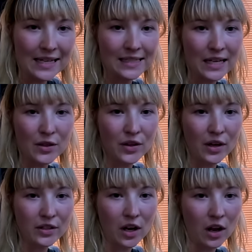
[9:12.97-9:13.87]
The AC
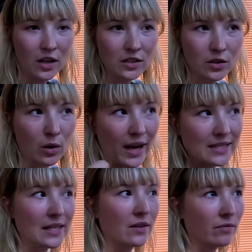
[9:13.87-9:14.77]
third class or
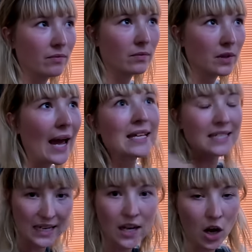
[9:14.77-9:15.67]

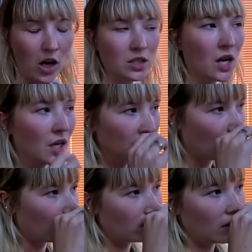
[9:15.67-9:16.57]
AC class.
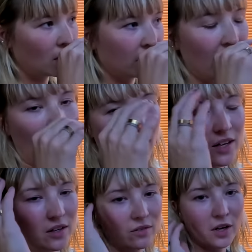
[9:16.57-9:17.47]
So yeah,
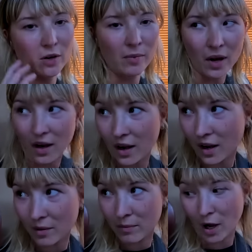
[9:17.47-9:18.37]
I don't know, but
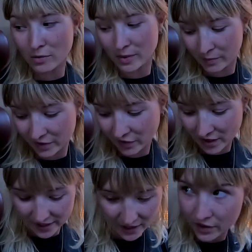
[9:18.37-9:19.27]
I'm hoping we're
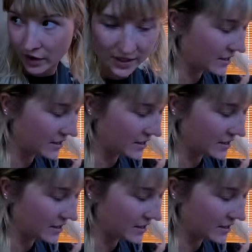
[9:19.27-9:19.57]
finally in the right